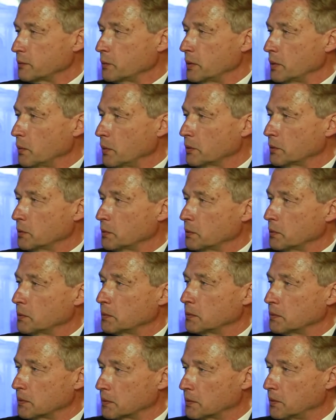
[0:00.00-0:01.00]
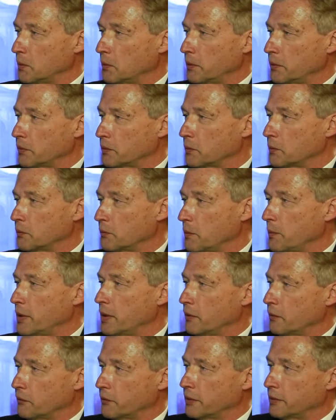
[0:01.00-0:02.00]
We want to go into the
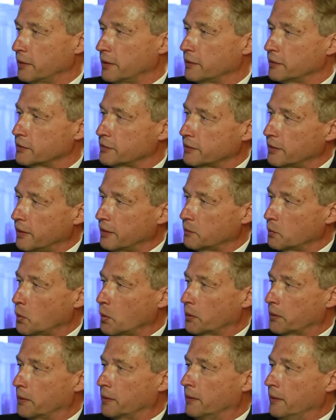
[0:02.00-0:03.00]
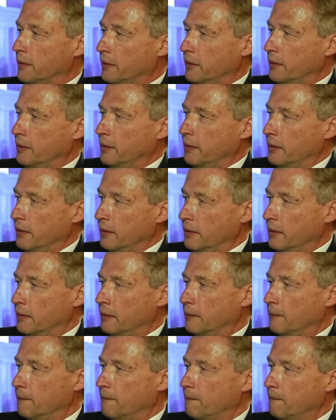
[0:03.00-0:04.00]
middle of it and start working.
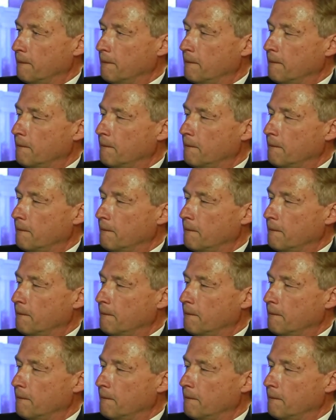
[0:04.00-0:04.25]
But the second